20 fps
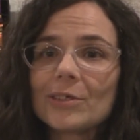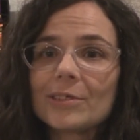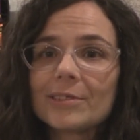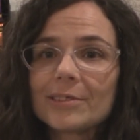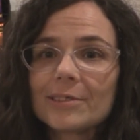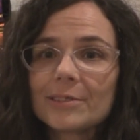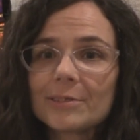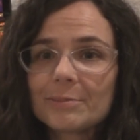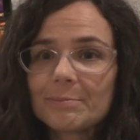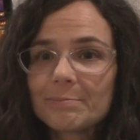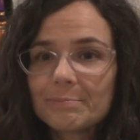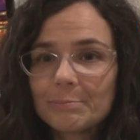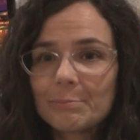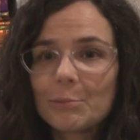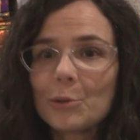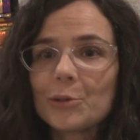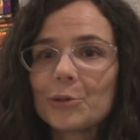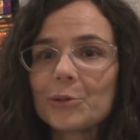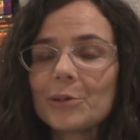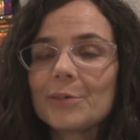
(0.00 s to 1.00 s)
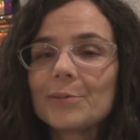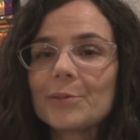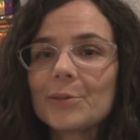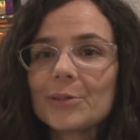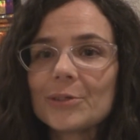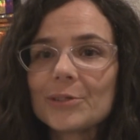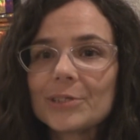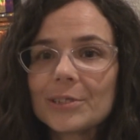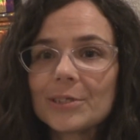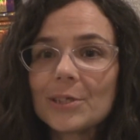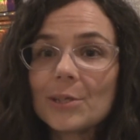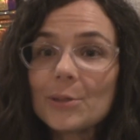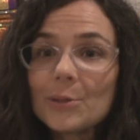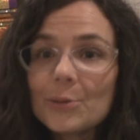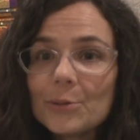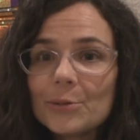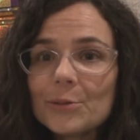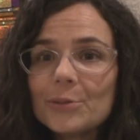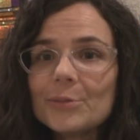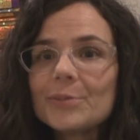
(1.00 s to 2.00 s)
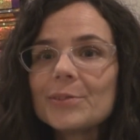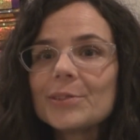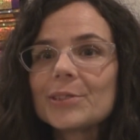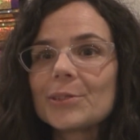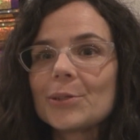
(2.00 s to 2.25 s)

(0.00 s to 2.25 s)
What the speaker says: It's a portrait of hers in the Louvre.